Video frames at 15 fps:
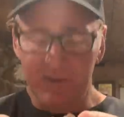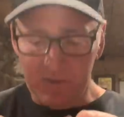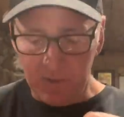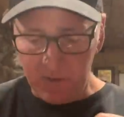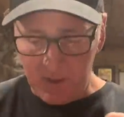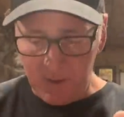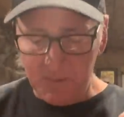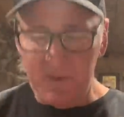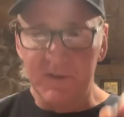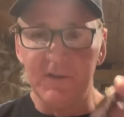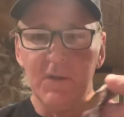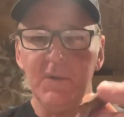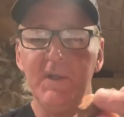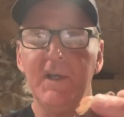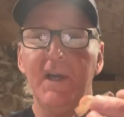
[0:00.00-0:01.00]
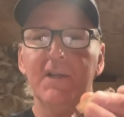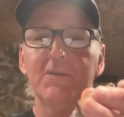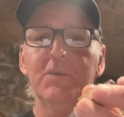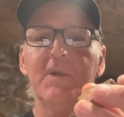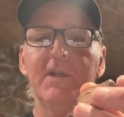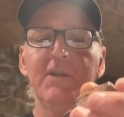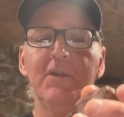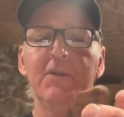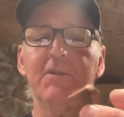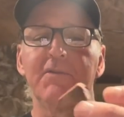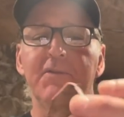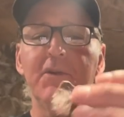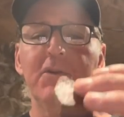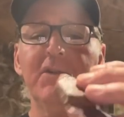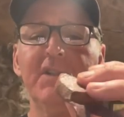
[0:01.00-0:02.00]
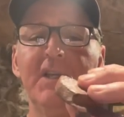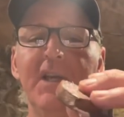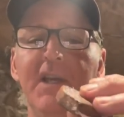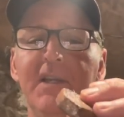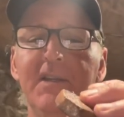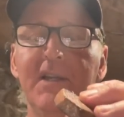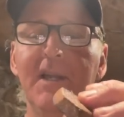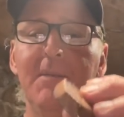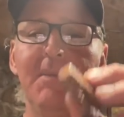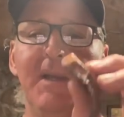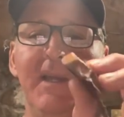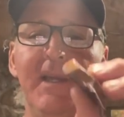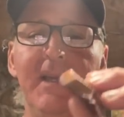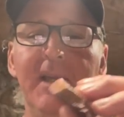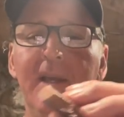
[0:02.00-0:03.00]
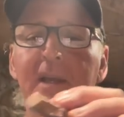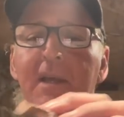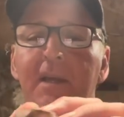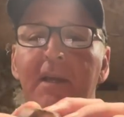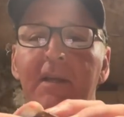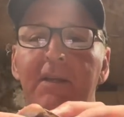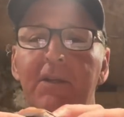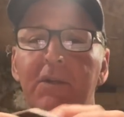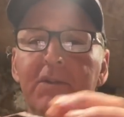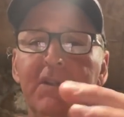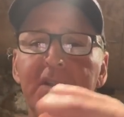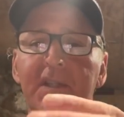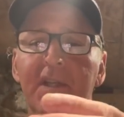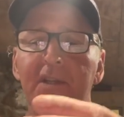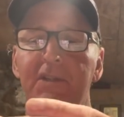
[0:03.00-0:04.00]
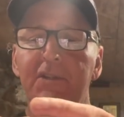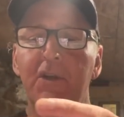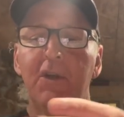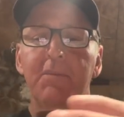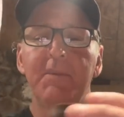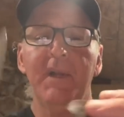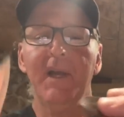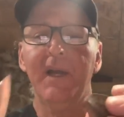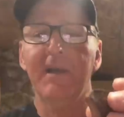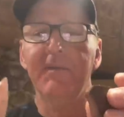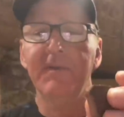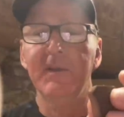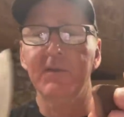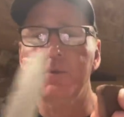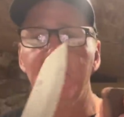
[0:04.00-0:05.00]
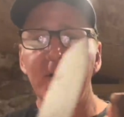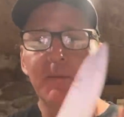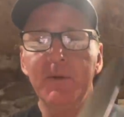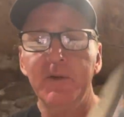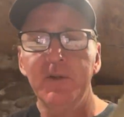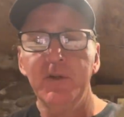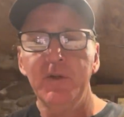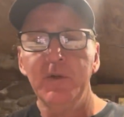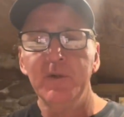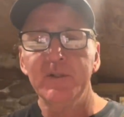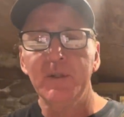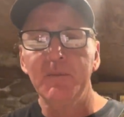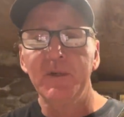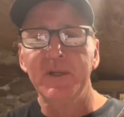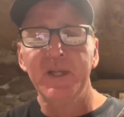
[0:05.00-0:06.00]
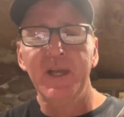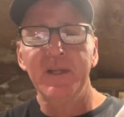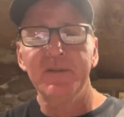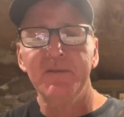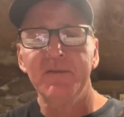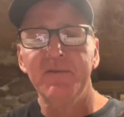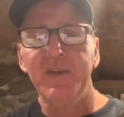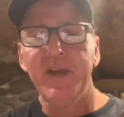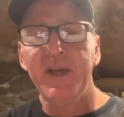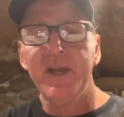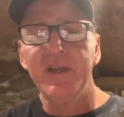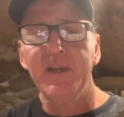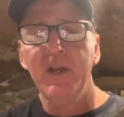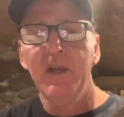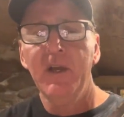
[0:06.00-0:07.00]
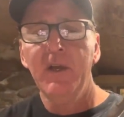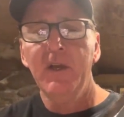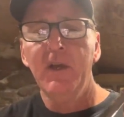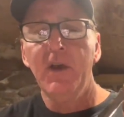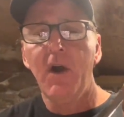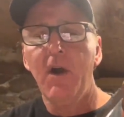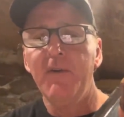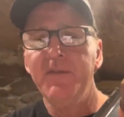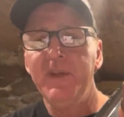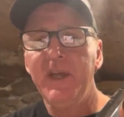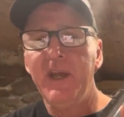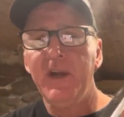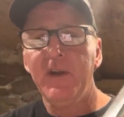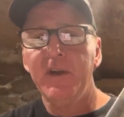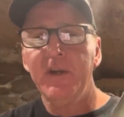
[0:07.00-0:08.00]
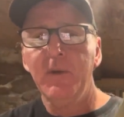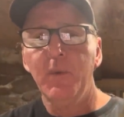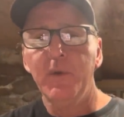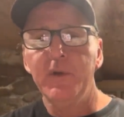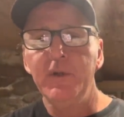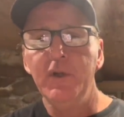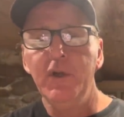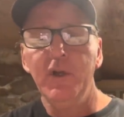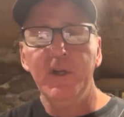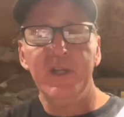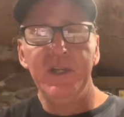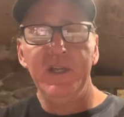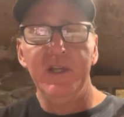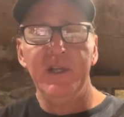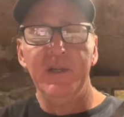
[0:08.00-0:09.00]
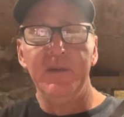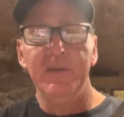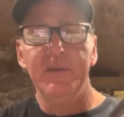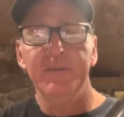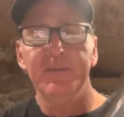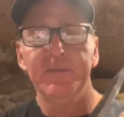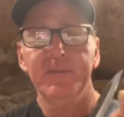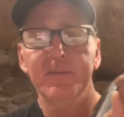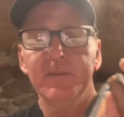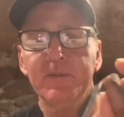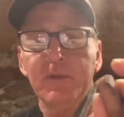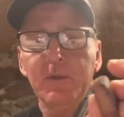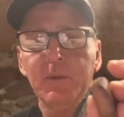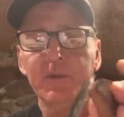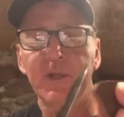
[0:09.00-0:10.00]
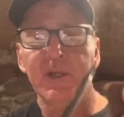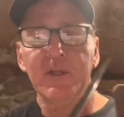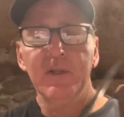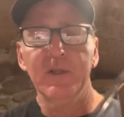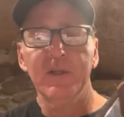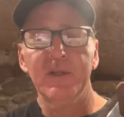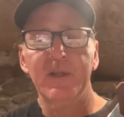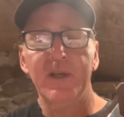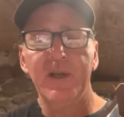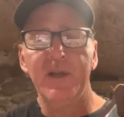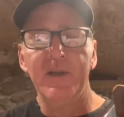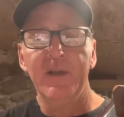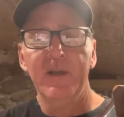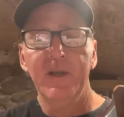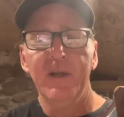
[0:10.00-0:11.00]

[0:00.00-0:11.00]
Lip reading: So I'm going to show you guys what I do. The first cut that I make, you know, just get a sharp knife, is what I'm going to do is I'm going to take some fat off the area where you hook it in. So we'll take a look at that.